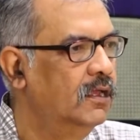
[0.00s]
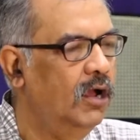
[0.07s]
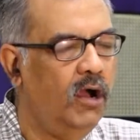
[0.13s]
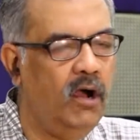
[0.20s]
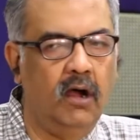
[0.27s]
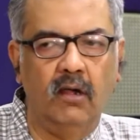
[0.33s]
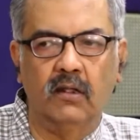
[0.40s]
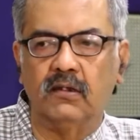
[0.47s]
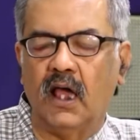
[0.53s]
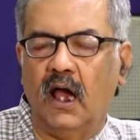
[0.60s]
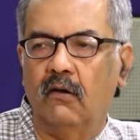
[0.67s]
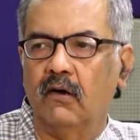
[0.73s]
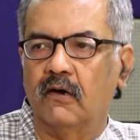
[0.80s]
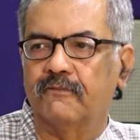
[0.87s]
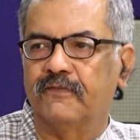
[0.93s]
on
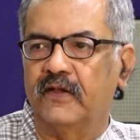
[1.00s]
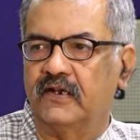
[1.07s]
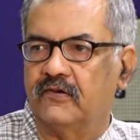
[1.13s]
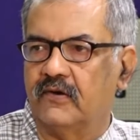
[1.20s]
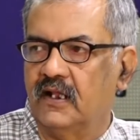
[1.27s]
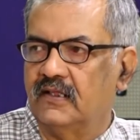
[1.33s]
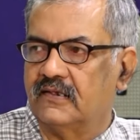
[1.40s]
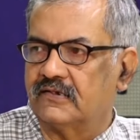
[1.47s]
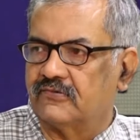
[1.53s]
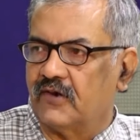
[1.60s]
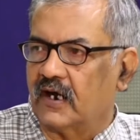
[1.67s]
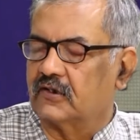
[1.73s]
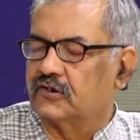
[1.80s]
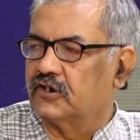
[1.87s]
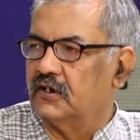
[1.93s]
our federal
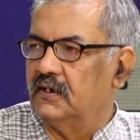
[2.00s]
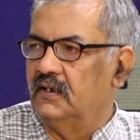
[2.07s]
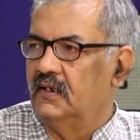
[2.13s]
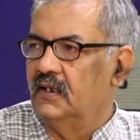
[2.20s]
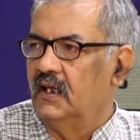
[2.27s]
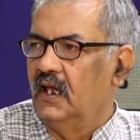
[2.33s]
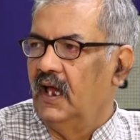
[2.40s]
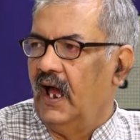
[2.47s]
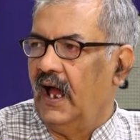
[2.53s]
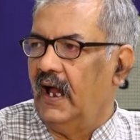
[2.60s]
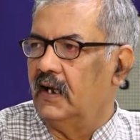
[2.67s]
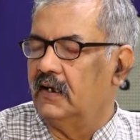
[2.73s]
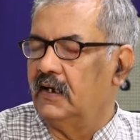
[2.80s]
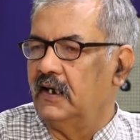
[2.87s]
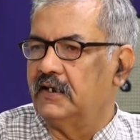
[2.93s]
structure,
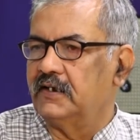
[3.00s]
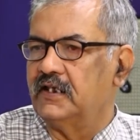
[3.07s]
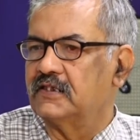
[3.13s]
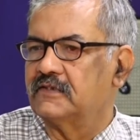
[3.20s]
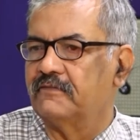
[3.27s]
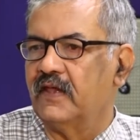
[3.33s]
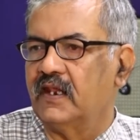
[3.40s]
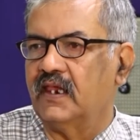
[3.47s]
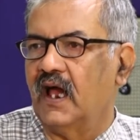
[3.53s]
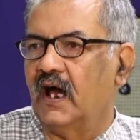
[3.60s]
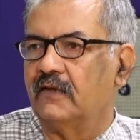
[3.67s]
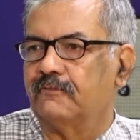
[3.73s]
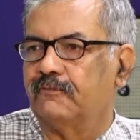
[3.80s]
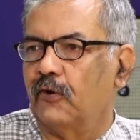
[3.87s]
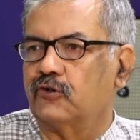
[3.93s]
and it is very
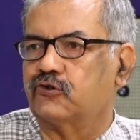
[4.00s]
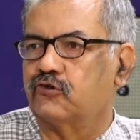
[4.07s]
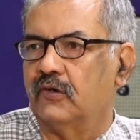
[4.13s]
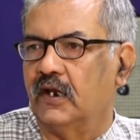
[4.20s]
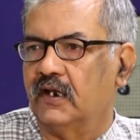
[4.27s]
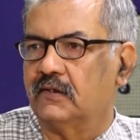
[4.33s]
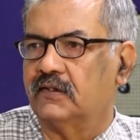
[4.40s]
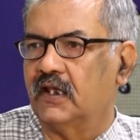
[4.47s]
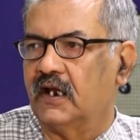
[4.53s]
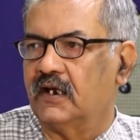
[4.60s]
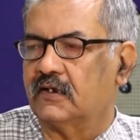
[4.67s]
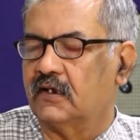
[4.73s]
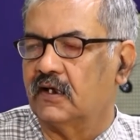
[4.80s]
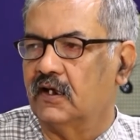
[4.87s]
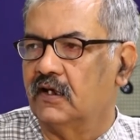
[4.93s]
unfortunate
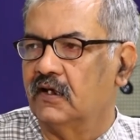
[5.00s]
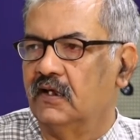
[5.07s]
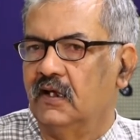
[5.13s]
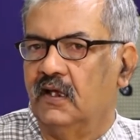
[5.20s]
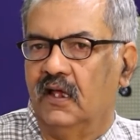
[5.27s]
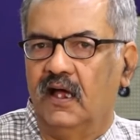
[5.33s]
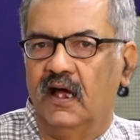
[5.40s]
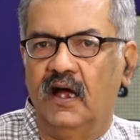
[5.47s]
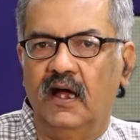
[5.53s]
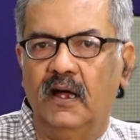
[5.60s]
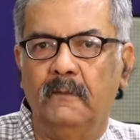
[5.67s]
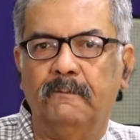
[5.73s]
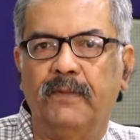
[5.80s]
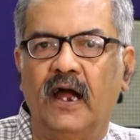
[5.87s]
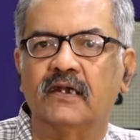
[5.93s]
that
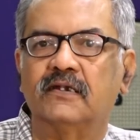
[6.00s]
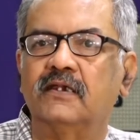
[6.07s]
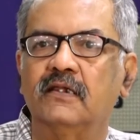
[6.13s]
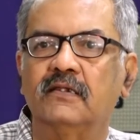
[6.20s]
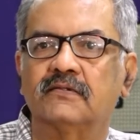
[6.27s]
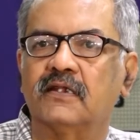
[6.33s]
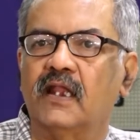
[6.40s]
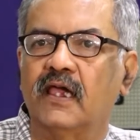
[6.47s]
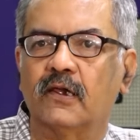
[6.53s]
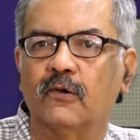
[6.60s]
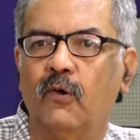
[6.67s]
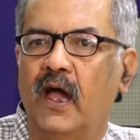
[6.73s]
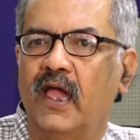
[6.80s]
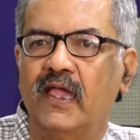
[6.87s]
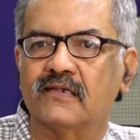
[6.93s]
parties like
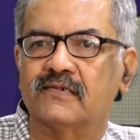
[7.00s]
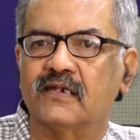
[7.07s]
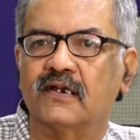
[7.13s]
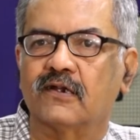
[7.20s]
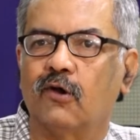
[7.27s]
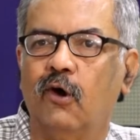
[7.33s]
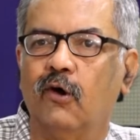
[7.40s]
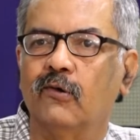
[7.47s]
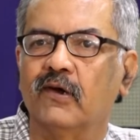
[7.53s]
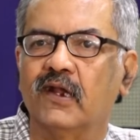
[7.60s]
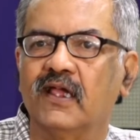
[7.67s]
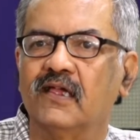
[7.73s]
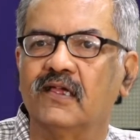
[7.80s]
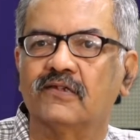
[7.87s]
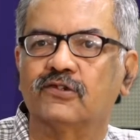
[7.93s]
YSR
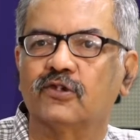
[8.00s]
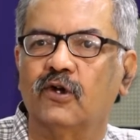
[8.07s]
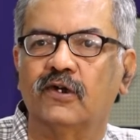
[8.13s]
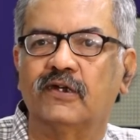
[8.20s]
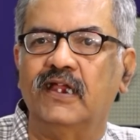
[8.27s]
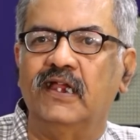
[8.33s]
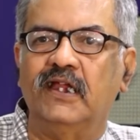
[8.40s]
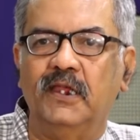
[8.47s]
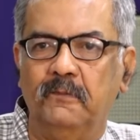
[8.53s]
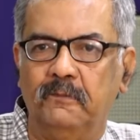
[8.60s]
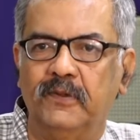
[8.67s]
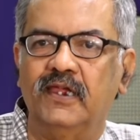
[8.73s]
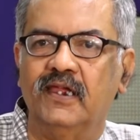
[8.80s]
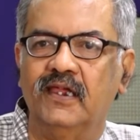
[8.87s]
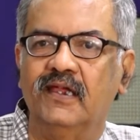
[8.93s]
Congress or
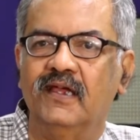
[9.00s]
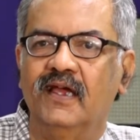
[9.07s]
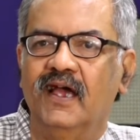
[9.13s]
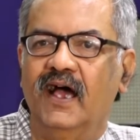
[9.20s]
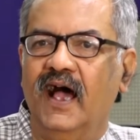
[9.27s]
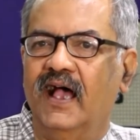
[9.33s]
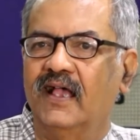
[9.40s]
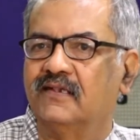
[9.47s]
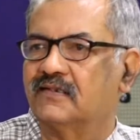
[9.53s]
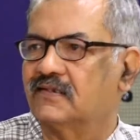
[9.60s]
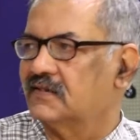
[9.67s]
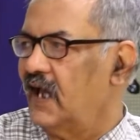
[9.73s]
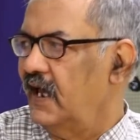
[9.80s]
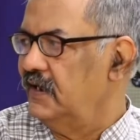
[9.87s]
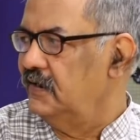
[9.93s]
TDP has
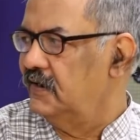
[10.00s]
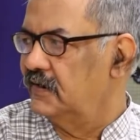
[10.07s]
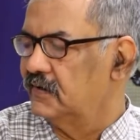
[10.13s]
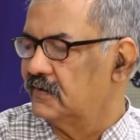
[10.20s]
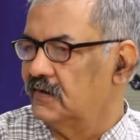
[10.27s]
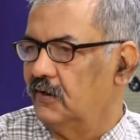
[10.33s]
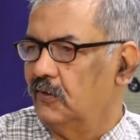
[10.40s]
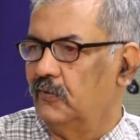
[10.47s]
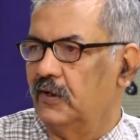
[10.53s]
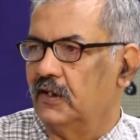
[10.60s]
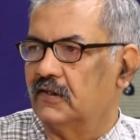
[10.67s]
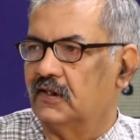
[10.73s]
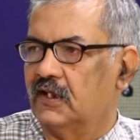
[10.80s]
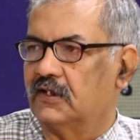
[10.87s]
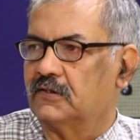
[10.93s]
sided
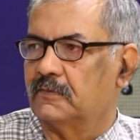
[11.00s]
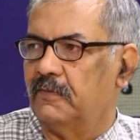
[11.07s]
with this